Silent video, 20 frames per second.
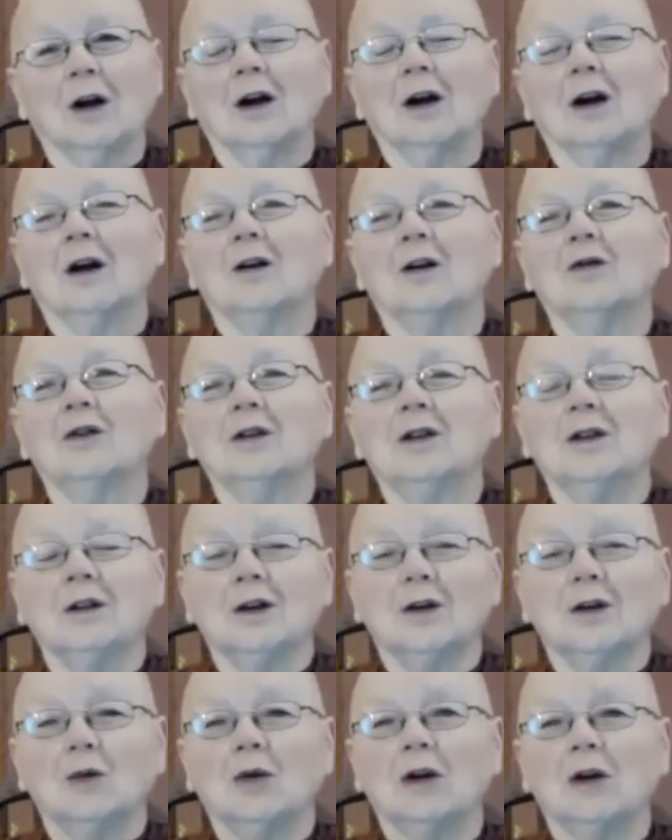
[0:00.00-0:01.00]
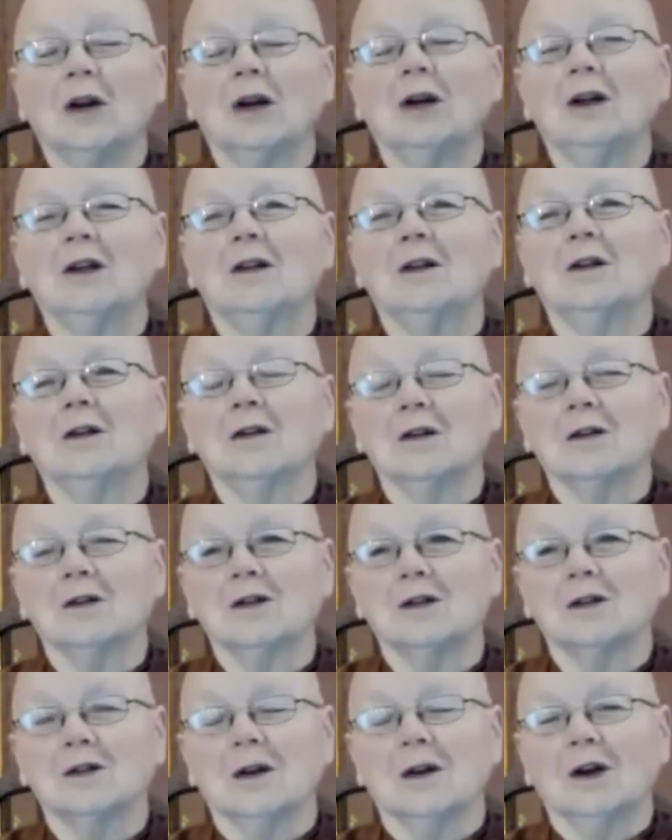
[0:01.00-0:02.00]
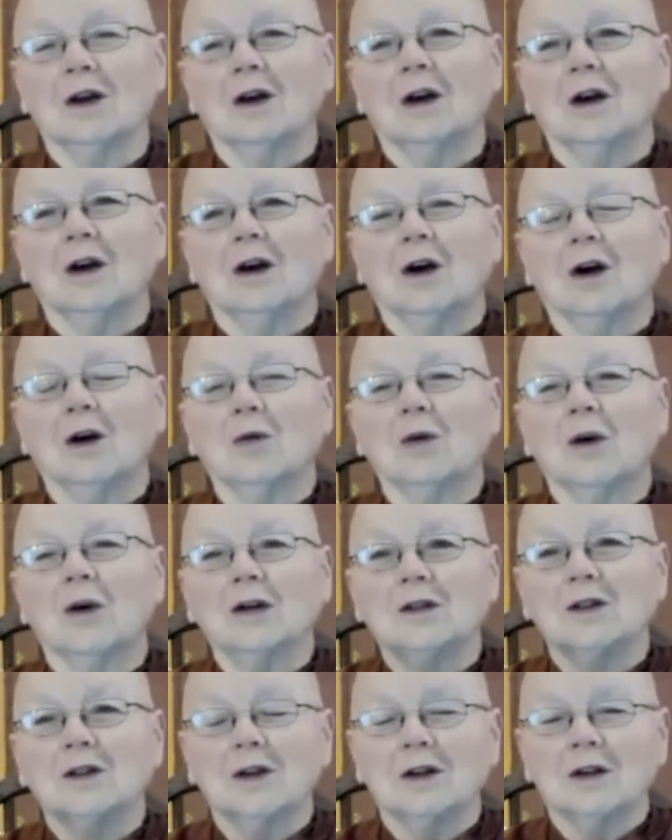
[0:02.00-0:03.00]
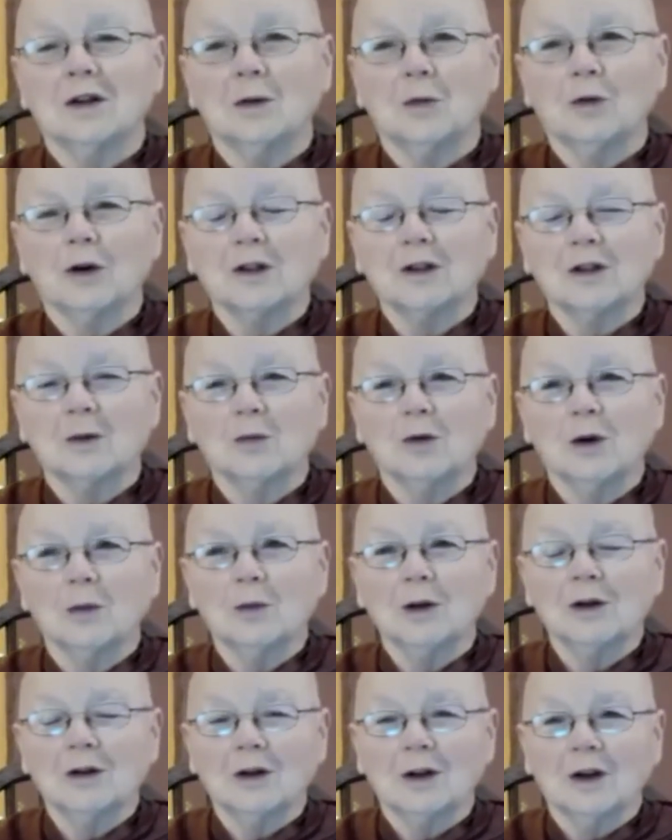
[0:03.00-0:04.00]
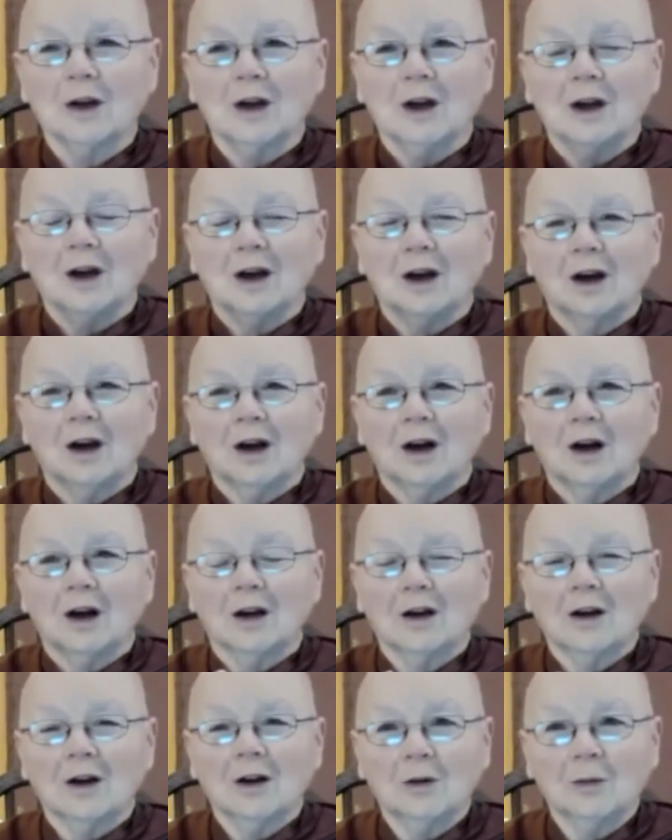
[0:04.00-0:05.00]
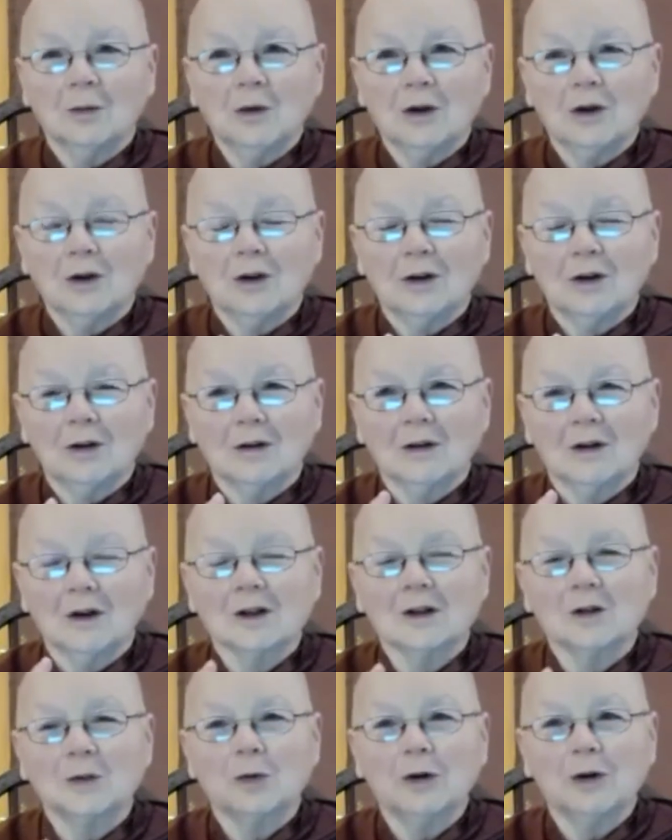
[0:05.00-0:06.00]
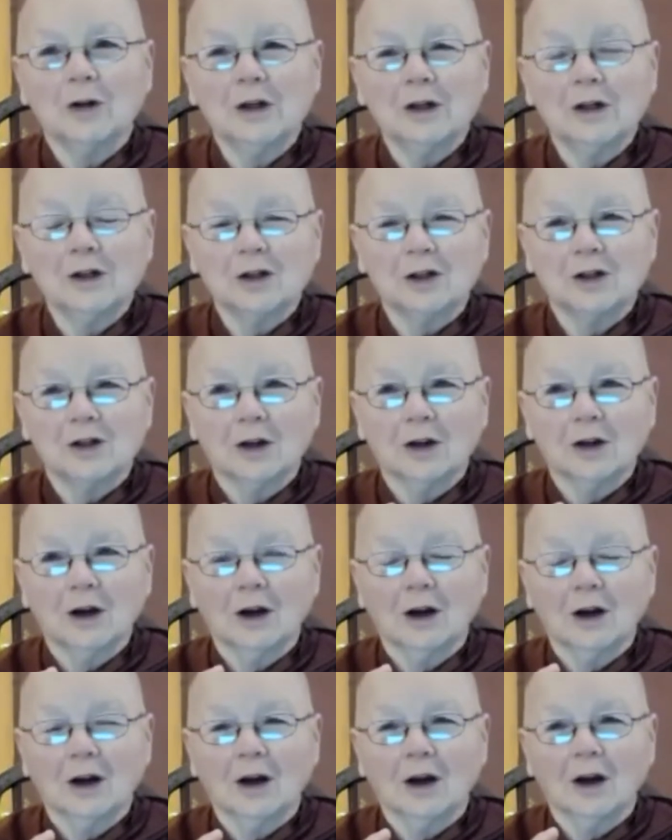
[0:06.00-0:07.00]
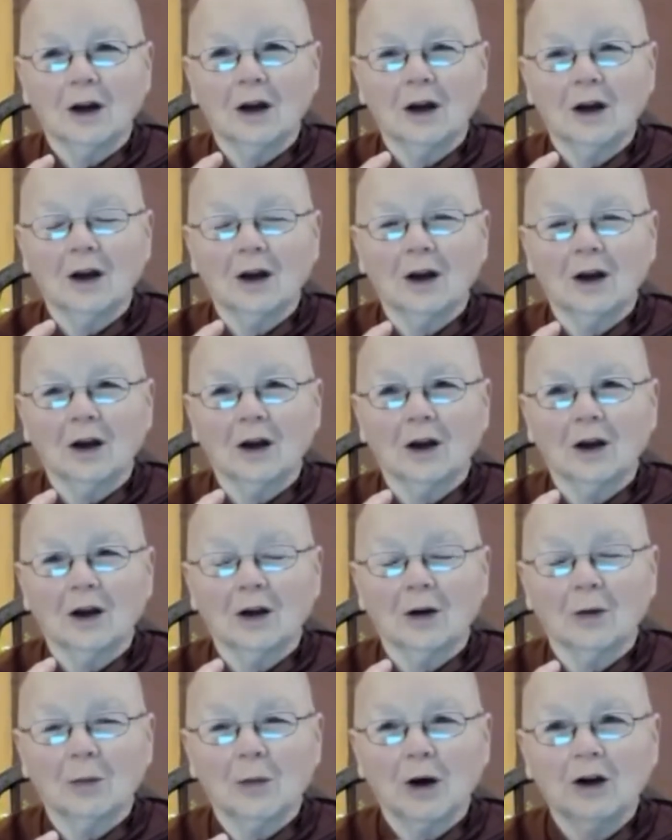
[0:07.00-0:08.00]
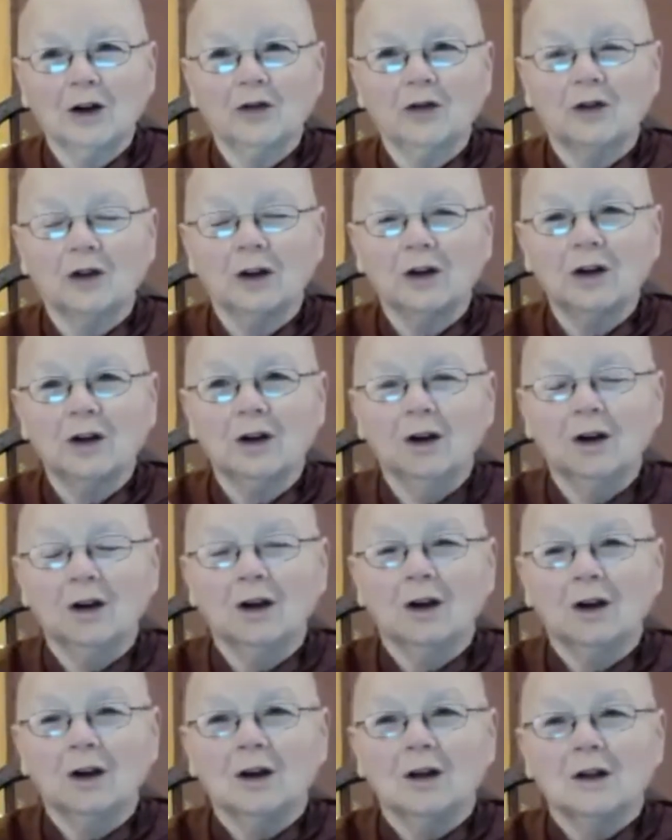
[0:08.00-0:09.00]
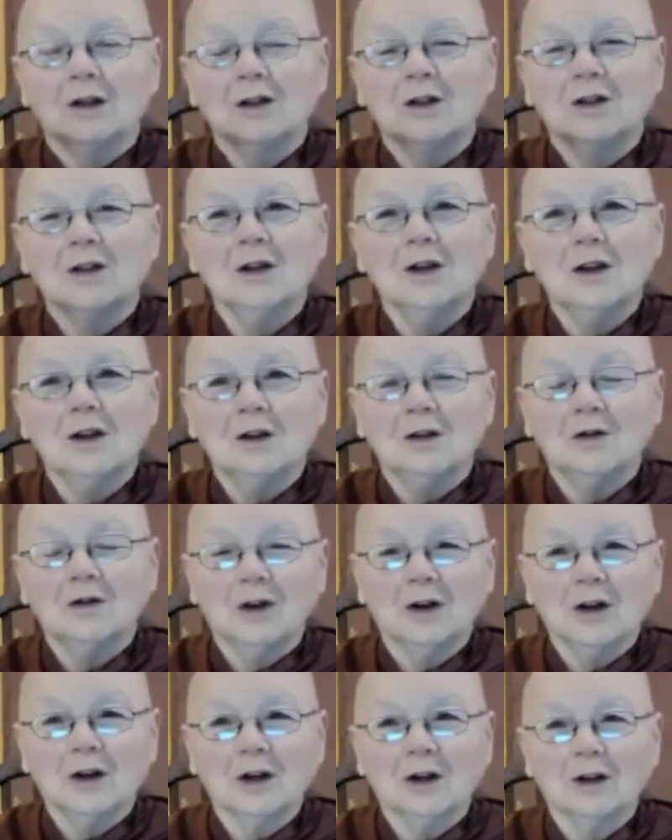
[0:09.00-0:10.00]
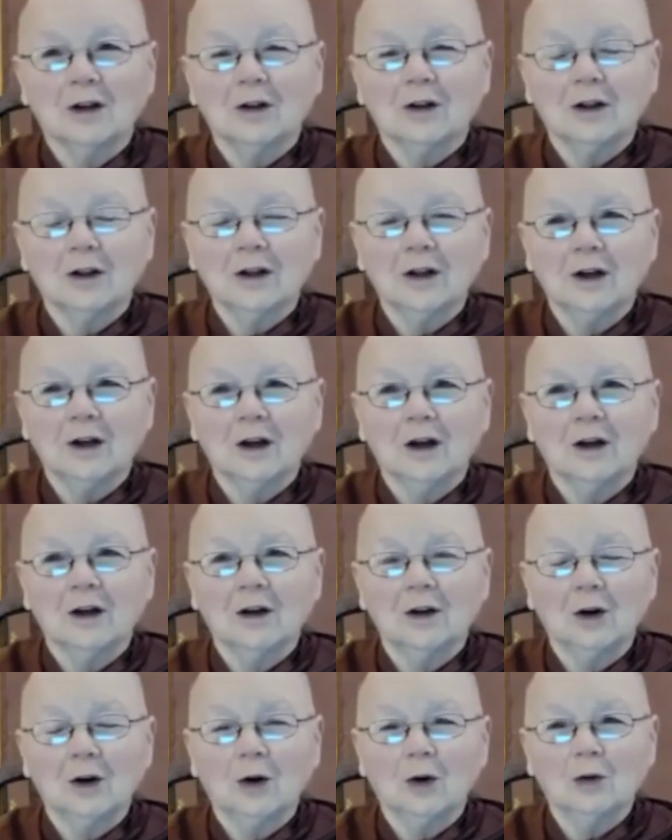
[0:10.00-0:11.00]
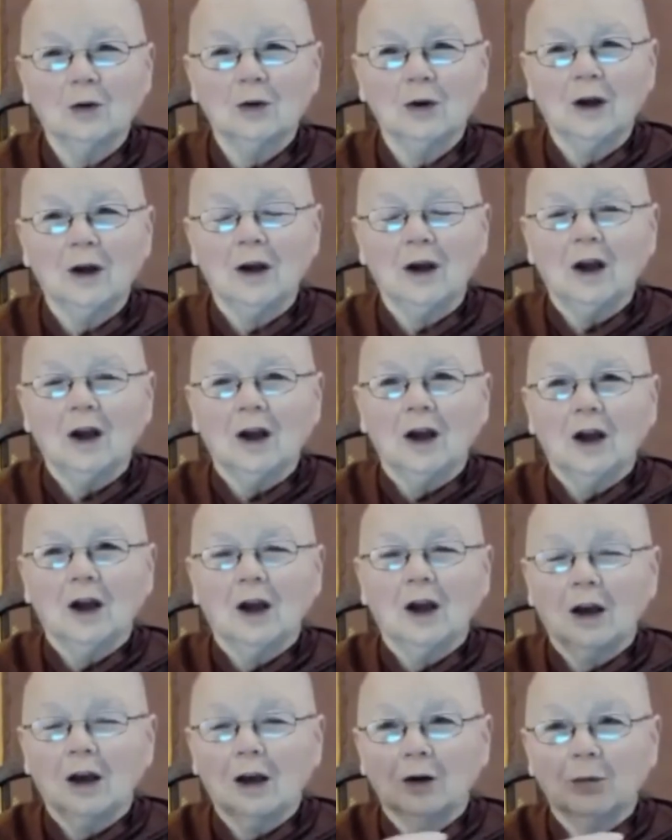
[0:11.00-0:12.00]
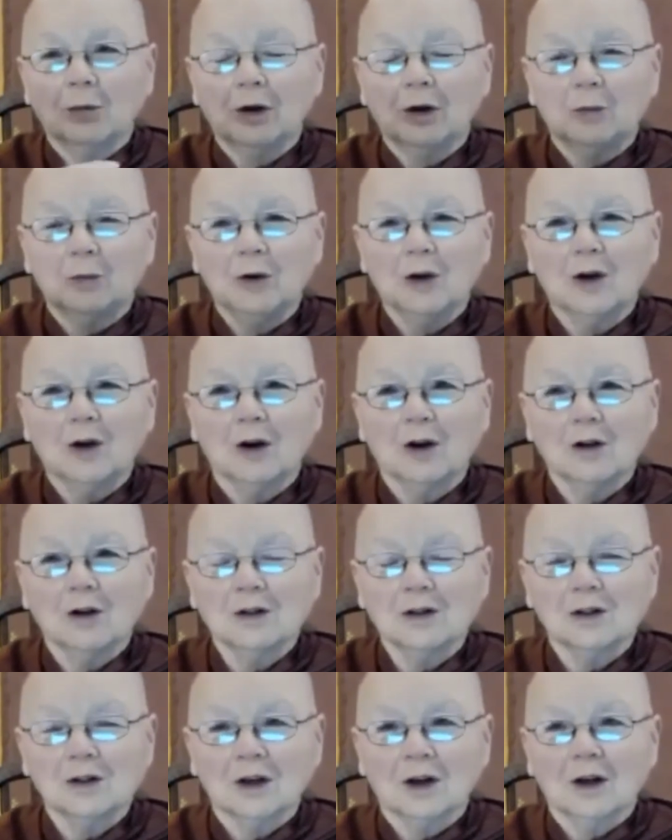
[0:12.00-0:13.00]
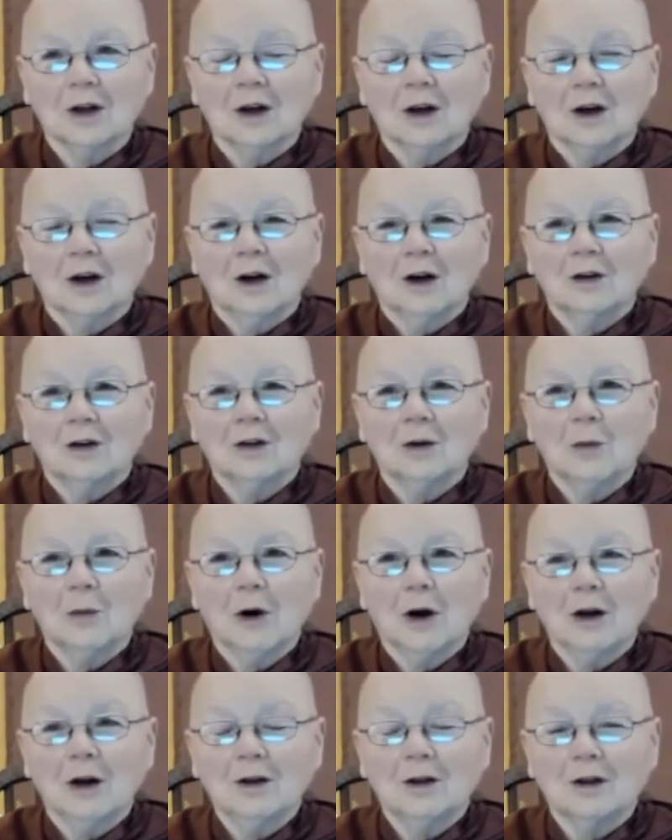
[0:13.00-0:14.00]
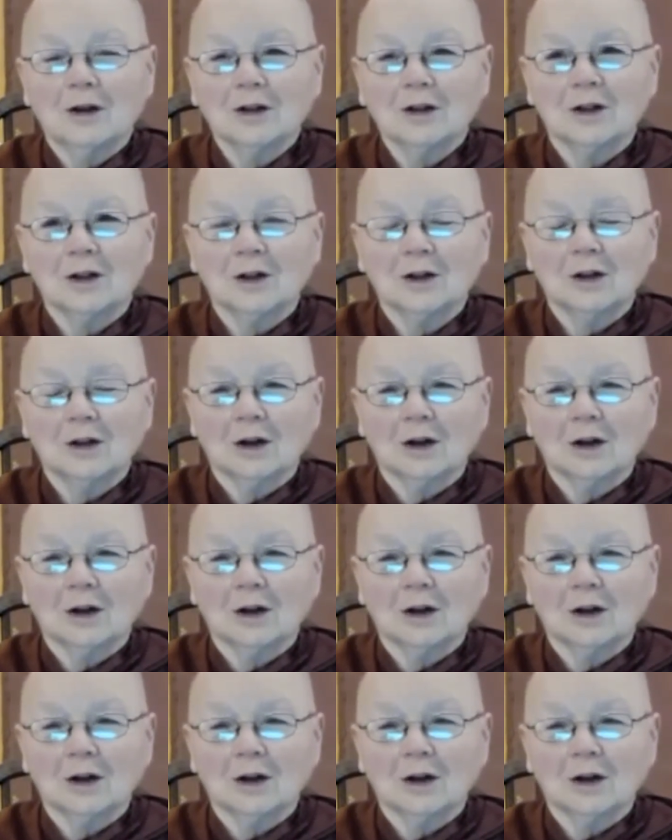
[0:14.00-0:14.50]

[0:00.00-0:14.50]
anything that's arising in the present moment can be experienced mindfully, seen very clearly and known, but because the mind doesn't